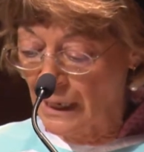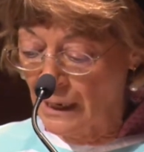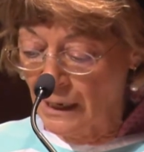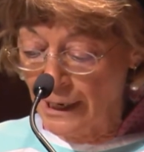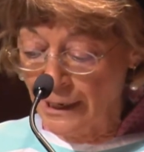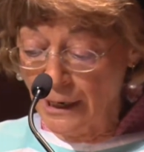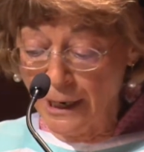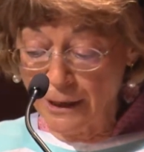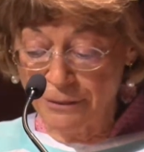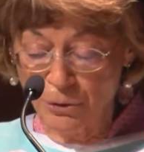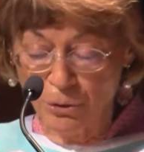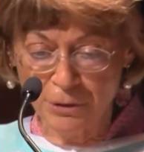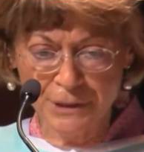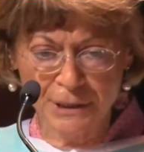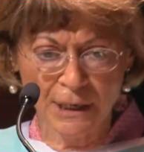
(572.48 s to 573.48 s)
And I
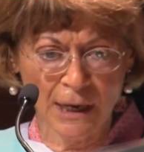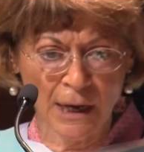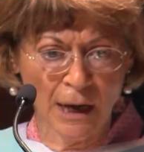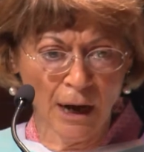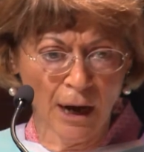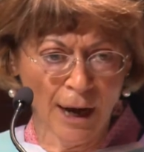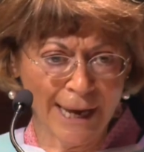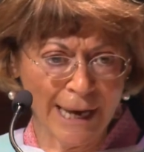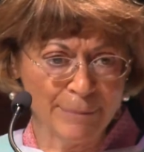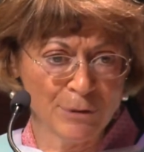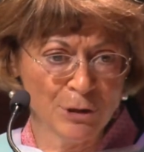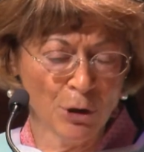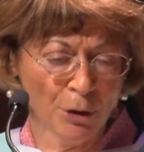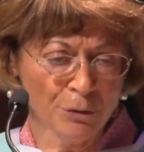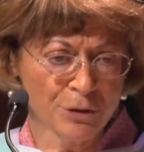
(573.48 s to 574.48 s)
thought, I am
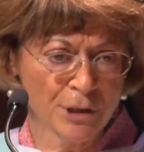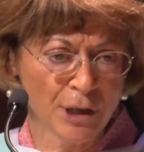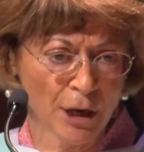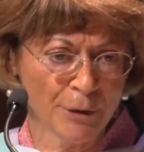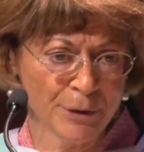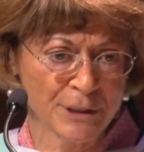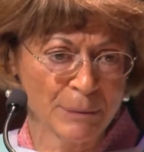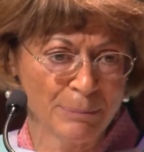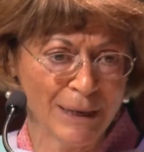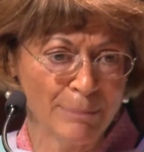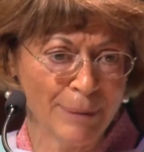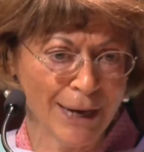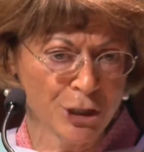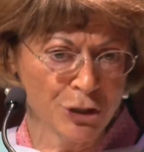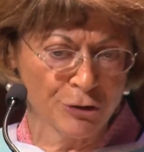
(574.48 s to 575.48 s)
not going to be
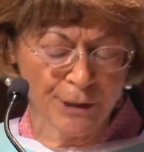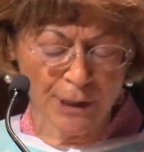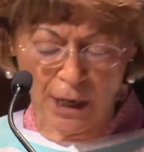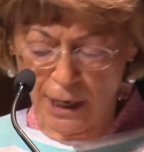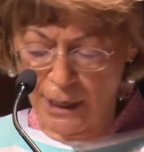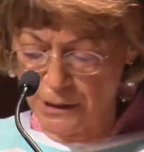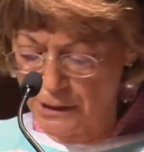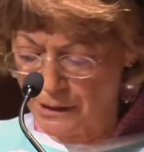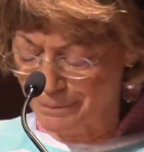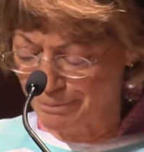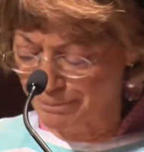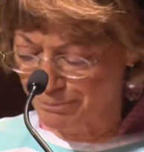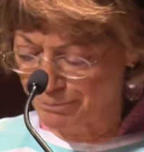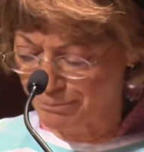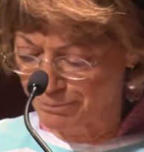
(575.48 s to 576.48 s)
patronised.
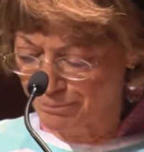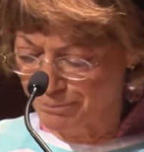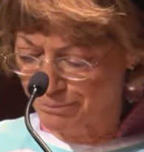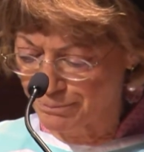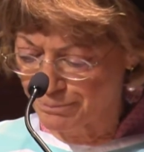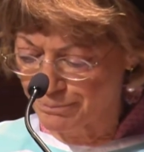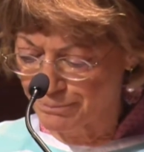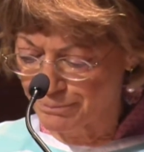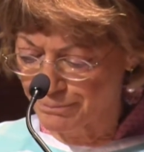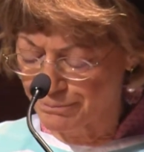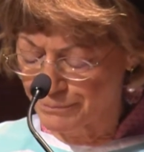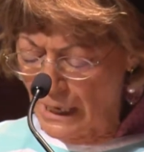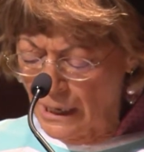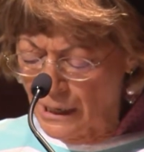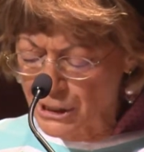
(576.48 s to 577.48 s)

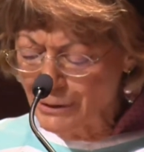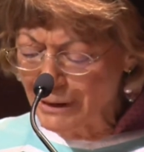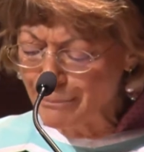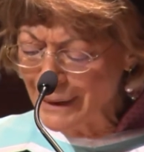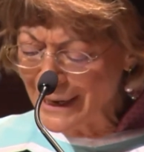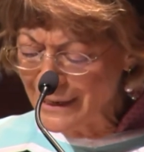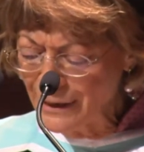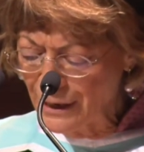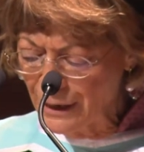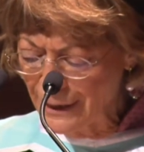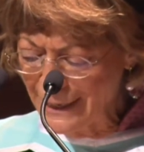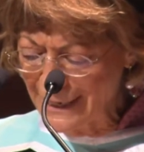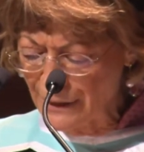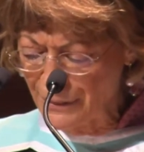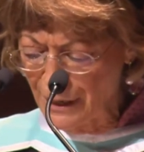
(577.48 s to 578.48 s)
So I made it
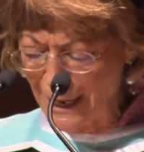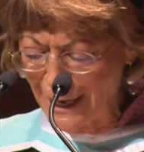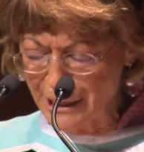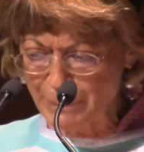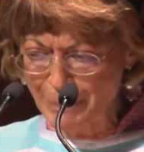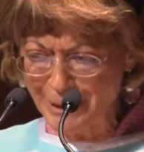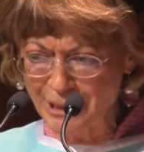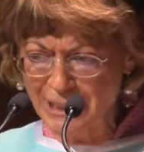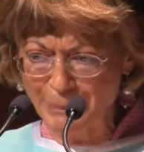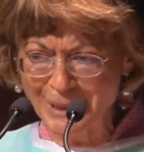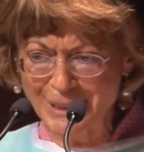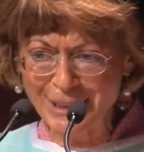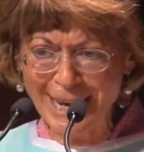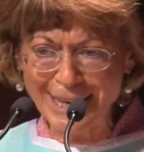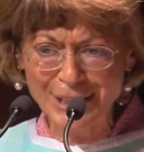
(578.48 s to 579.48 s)
clear that I expected to be
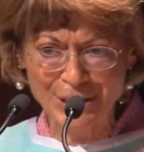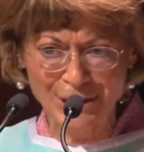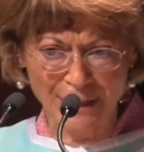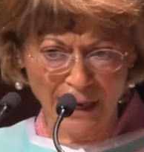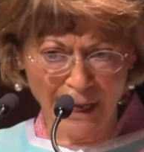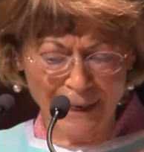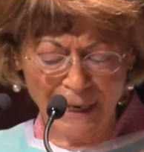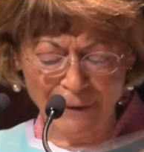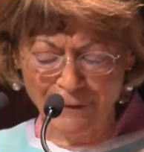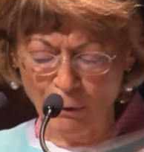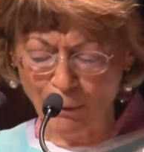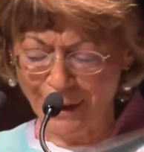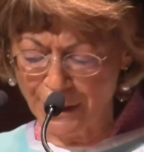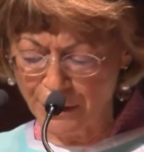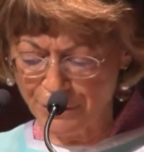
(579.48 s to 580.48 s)
tested like
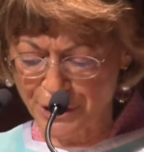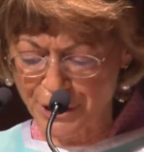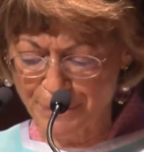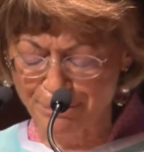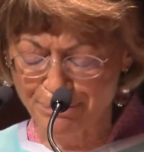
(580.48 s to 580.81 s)
everyone else.